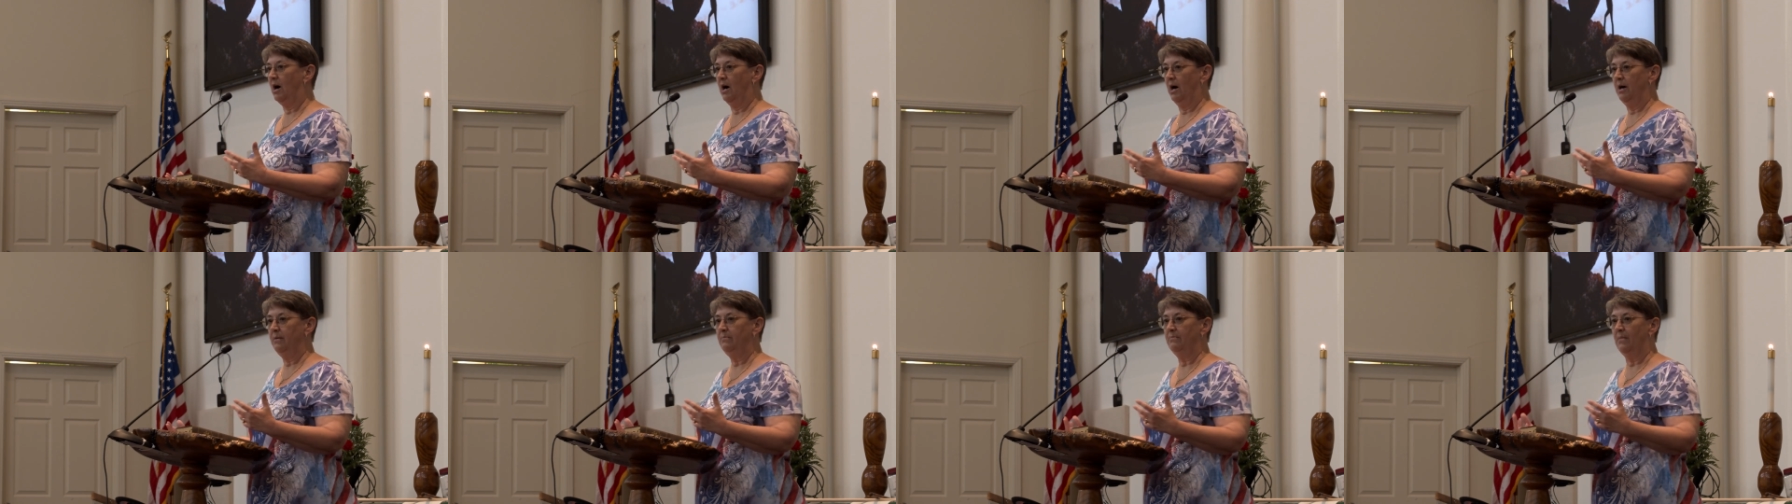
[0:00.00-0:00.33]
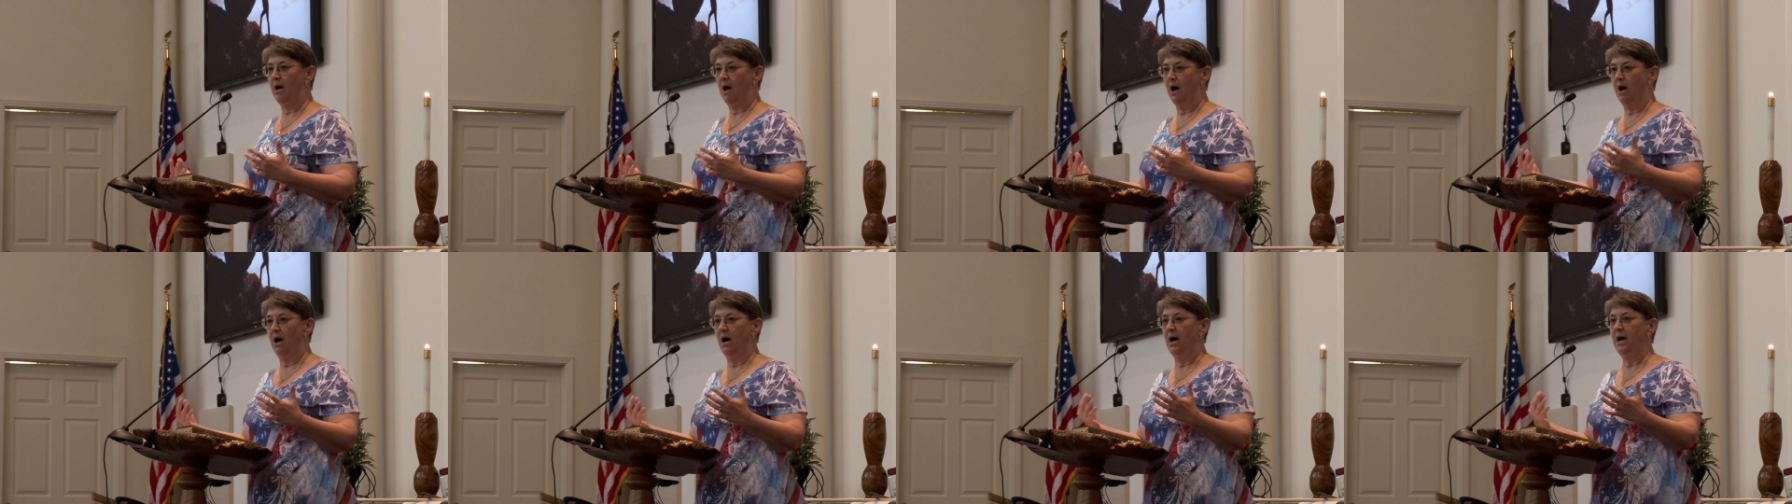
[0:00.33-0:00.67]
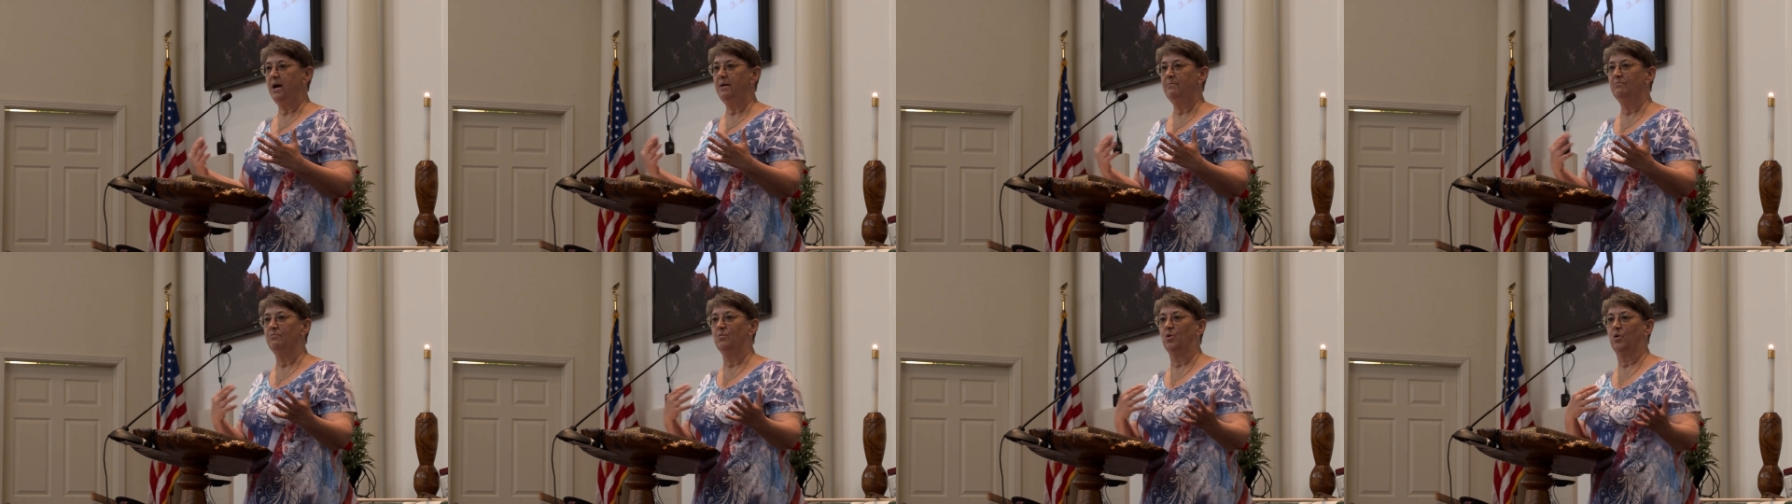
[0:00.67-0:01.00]
I'm
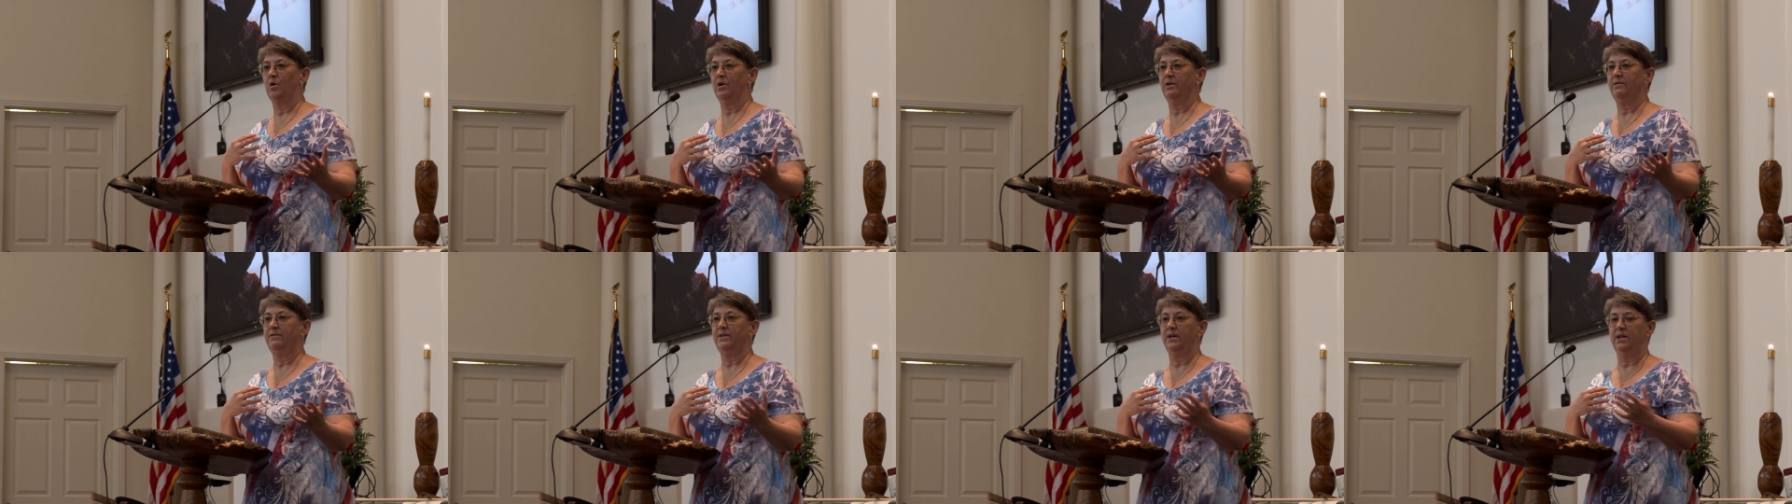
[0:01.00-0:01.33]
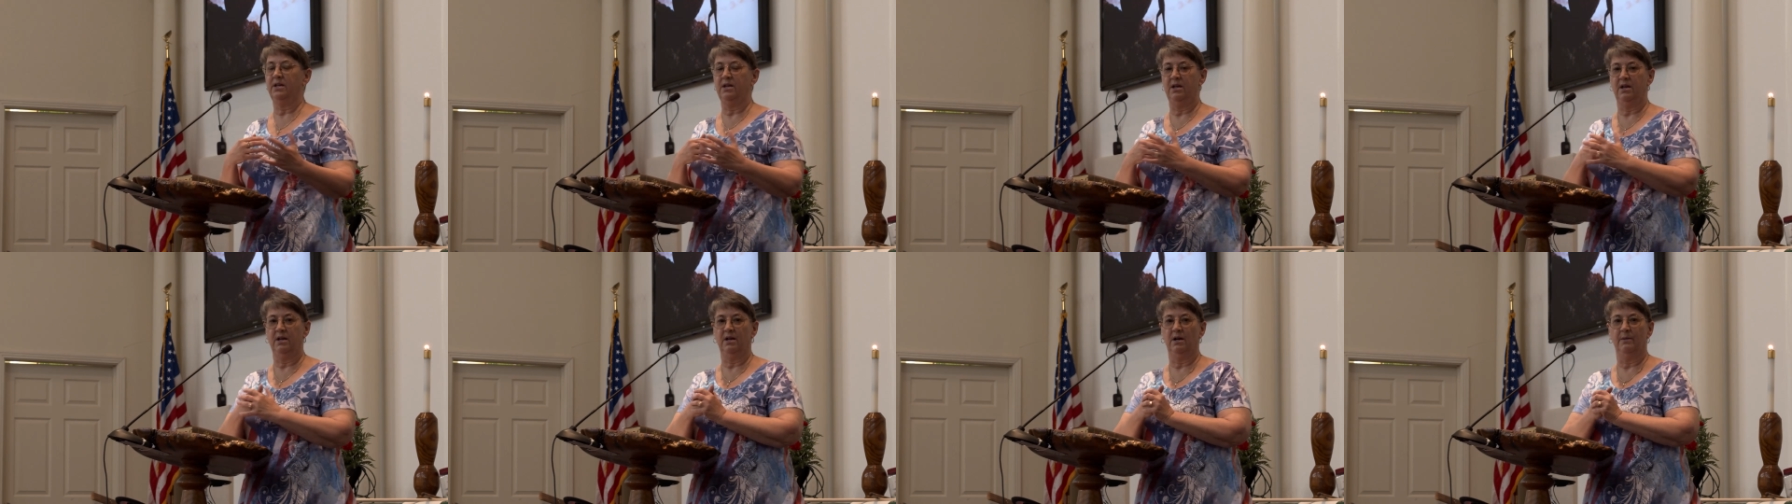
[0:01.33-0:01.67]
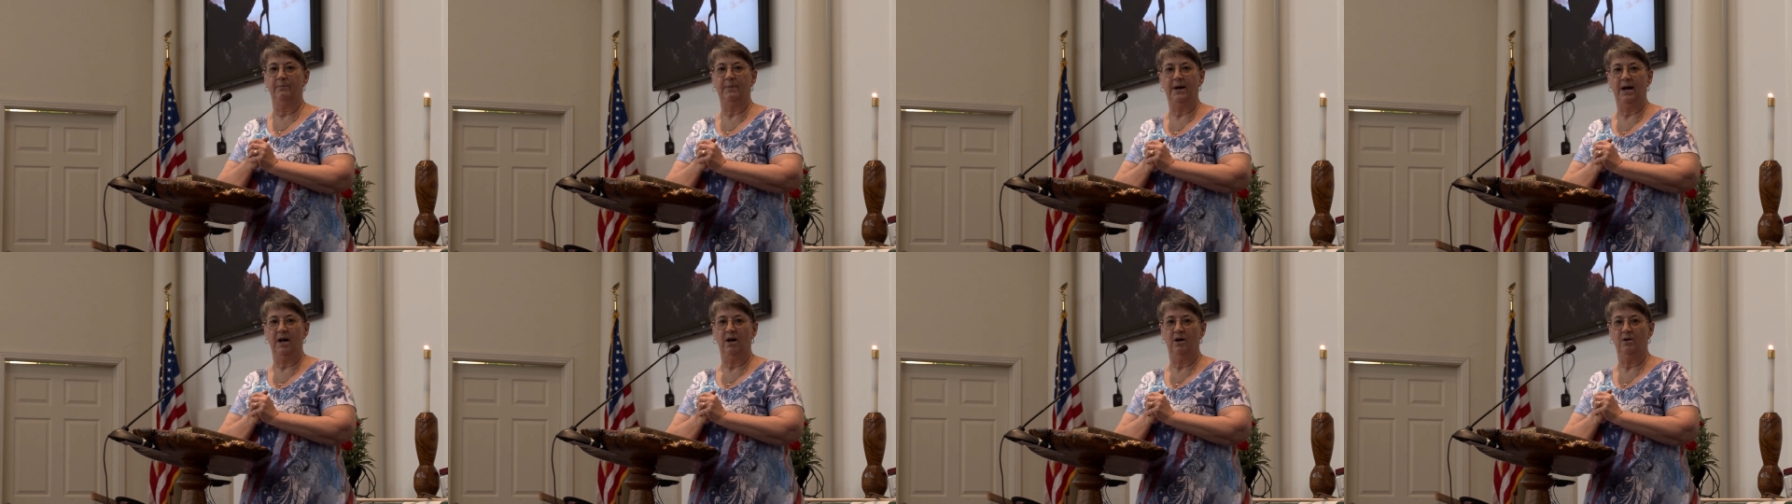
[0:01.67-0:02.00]
I'm more thinking
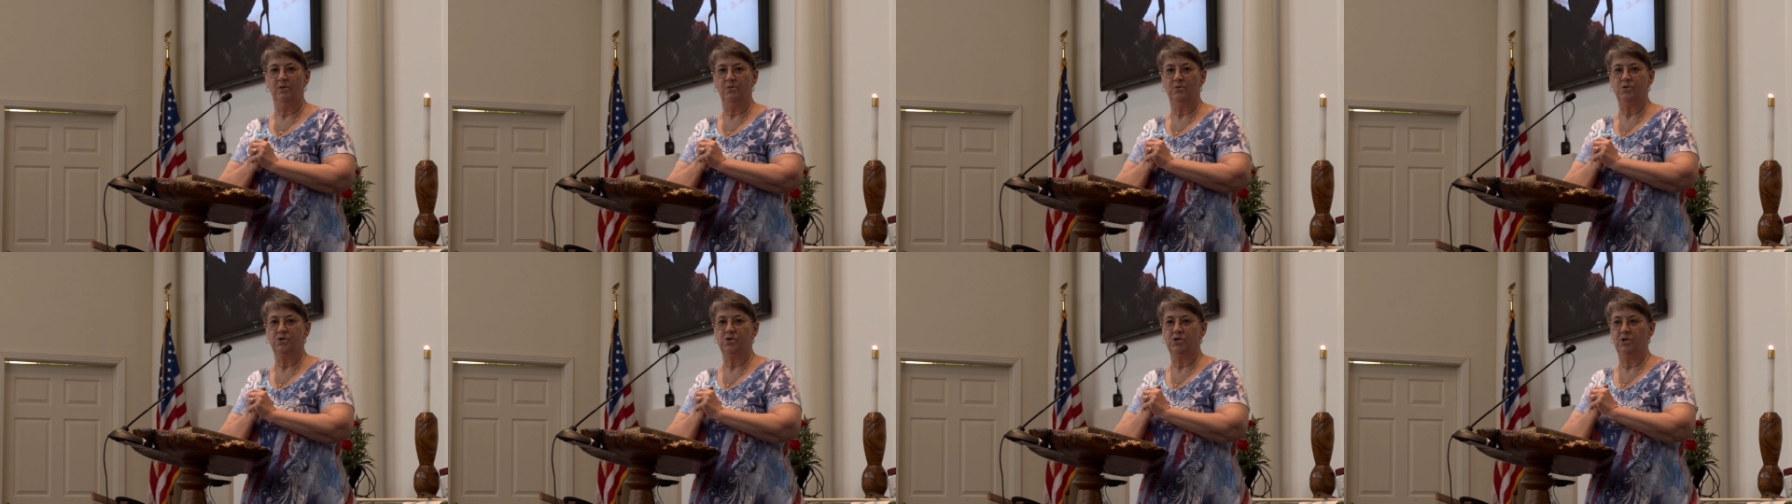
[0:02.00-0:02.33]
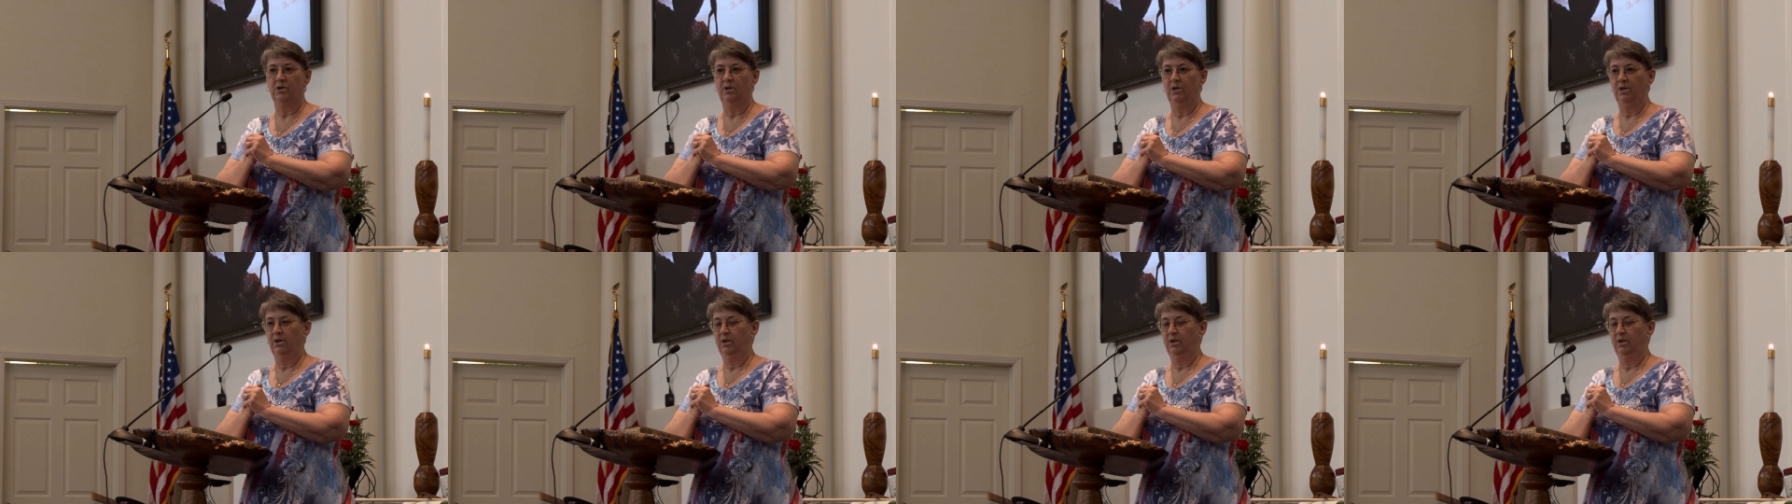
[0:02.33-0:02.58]
about